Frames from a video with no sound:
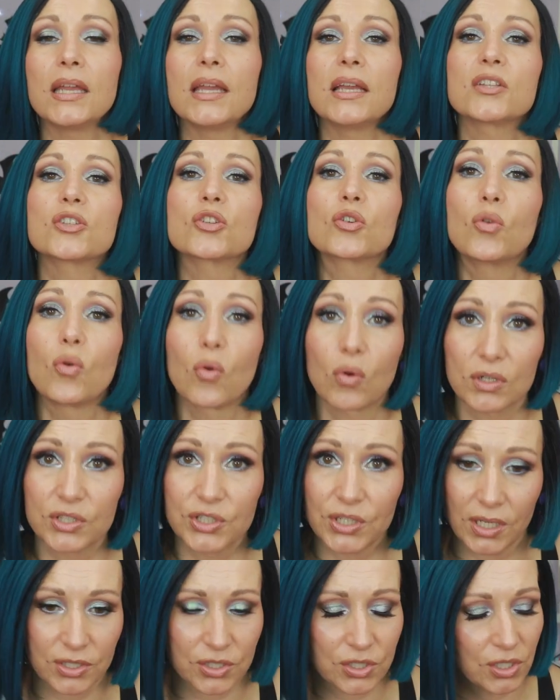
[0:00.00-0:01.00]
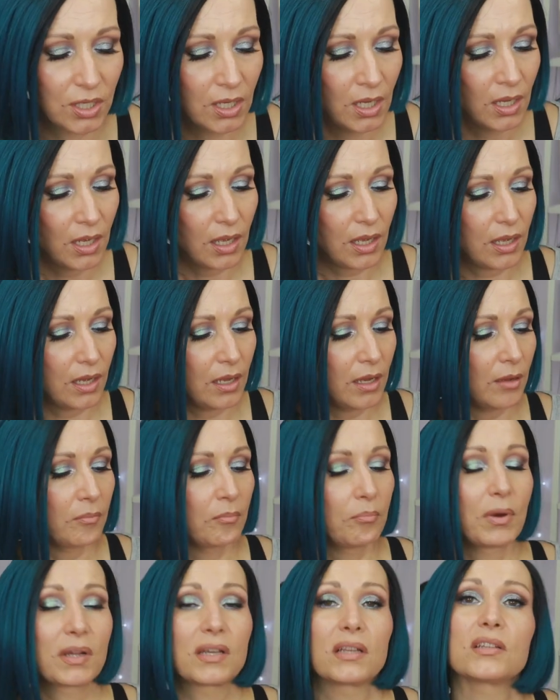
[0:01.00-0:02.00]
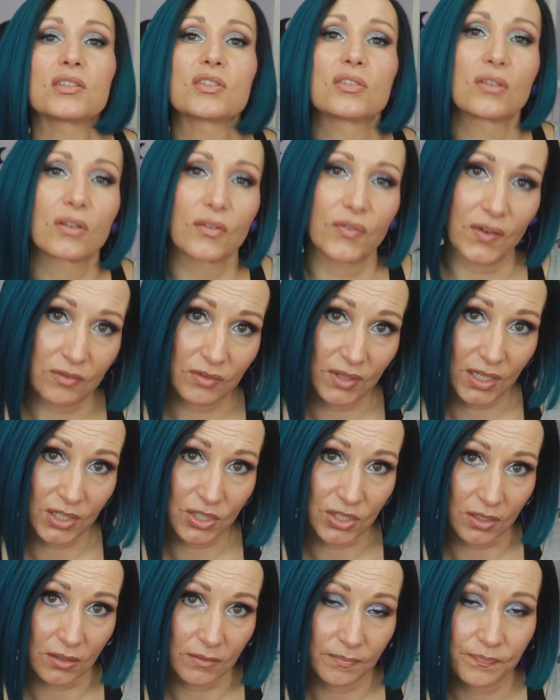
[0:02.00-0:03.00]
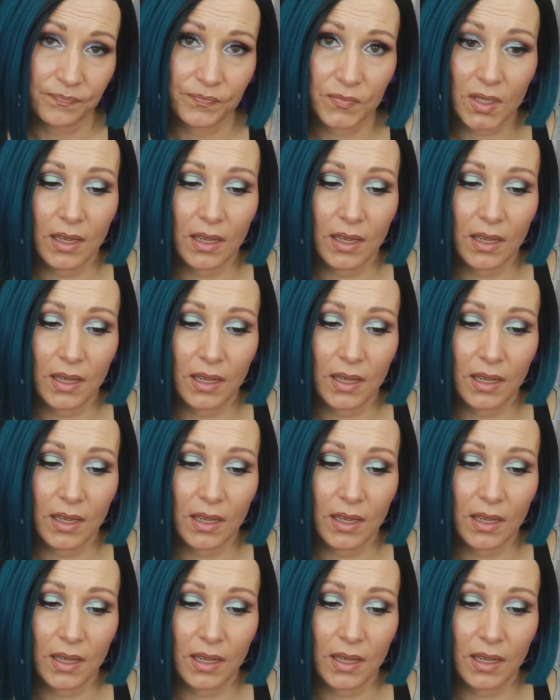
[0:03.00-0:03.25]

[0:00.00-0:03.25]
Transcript: It's gorgeous, um, but it is not a foundation.